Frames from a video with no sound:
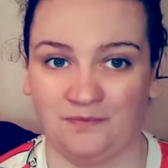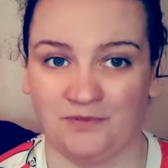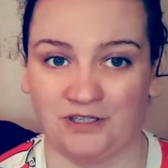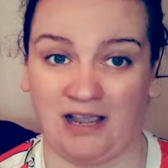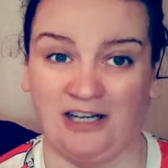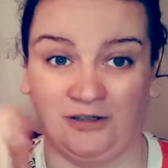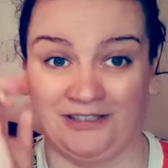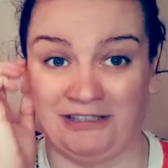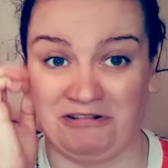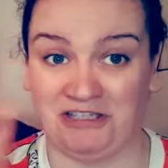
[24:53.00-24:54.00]
so I know
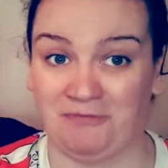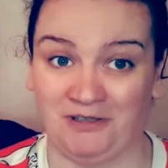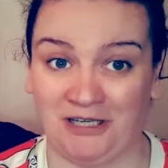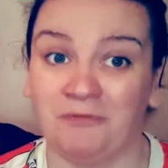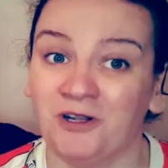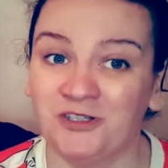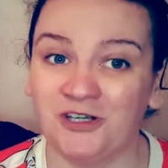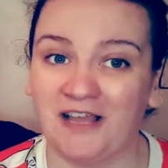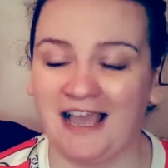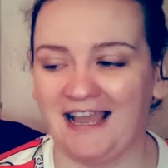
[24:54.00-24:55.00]
that there is someone there
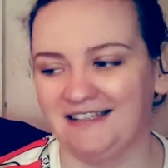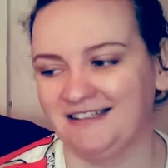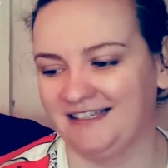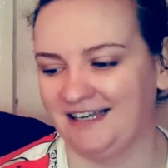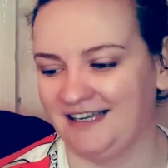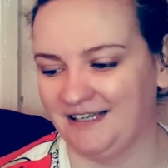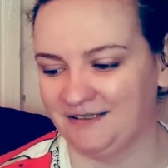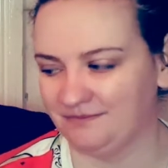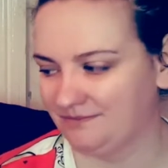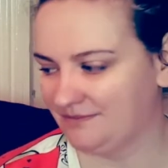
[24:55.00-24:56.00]
watching,
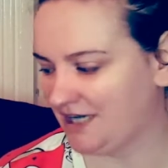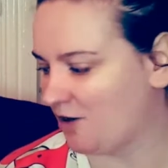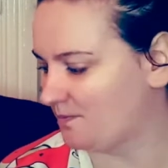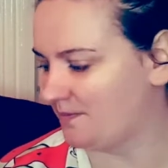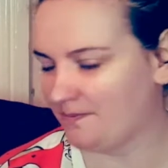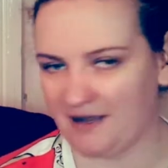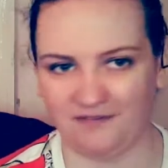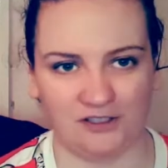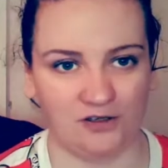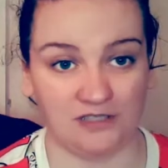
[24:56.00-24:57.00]
and hope my
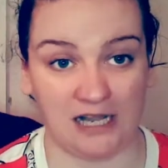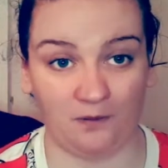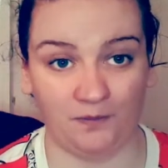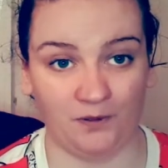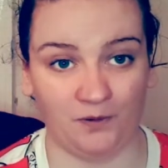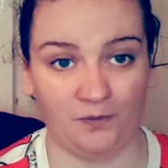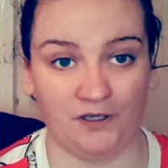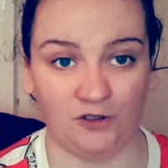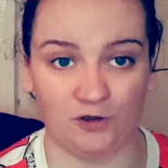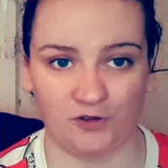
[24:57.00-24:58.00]
videos help you
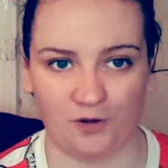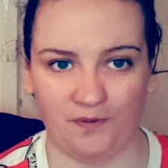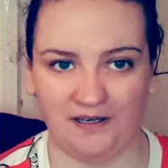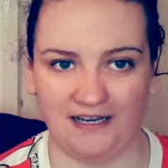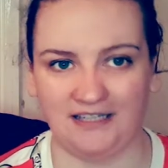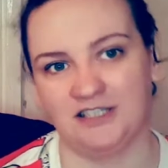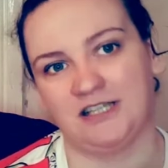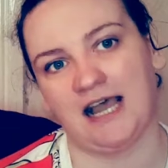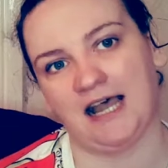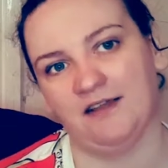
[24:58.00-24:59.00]
with your shopping list
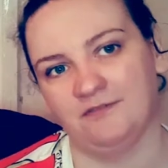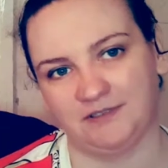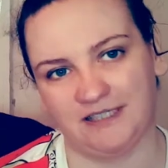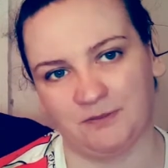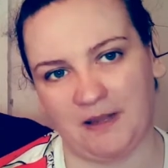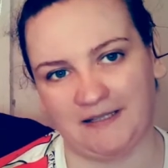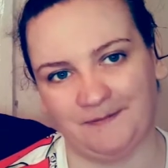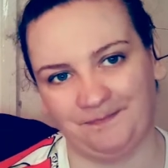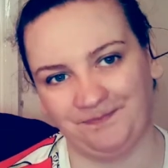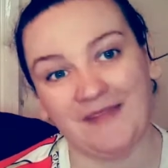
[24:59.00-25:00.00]
for this month.
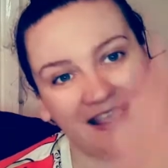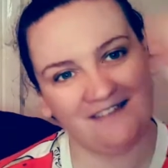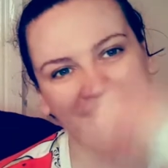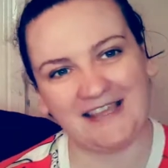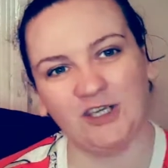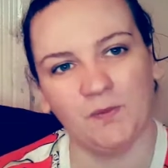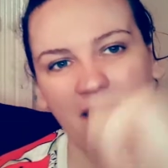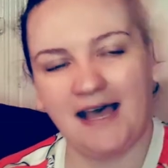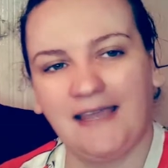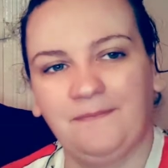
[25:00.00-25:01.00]
Thank you,
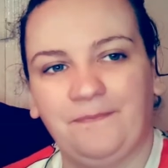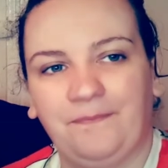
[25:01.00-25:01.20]
bye.